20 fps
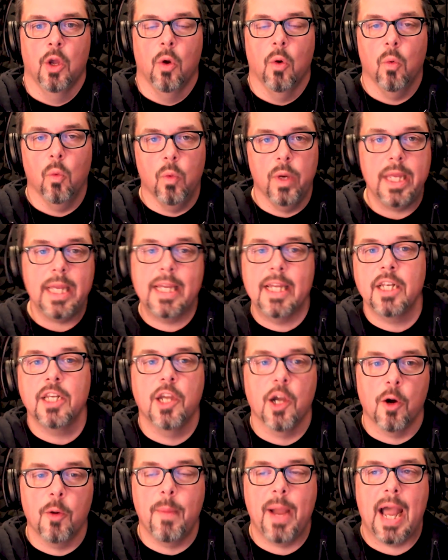We can
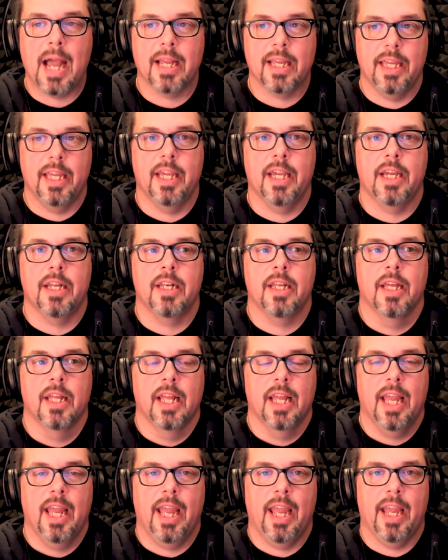go back in
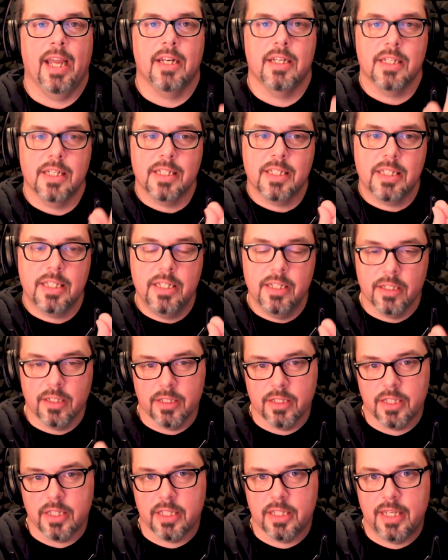and
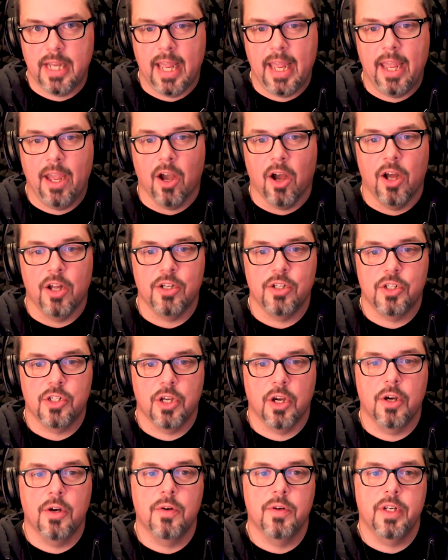still stay on
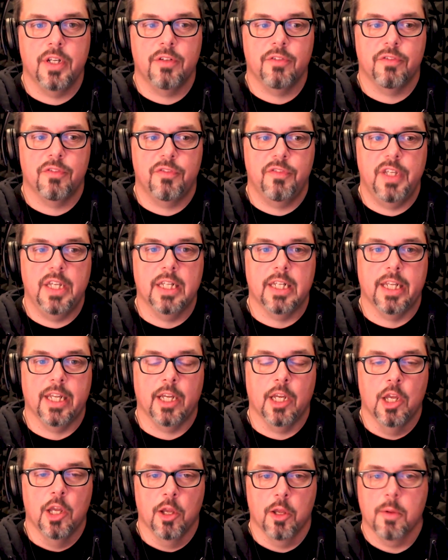tone and
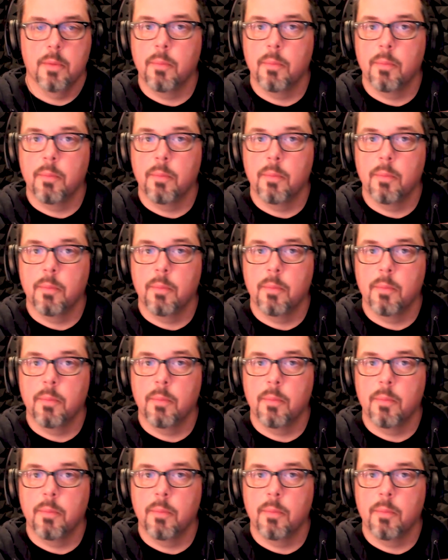feeling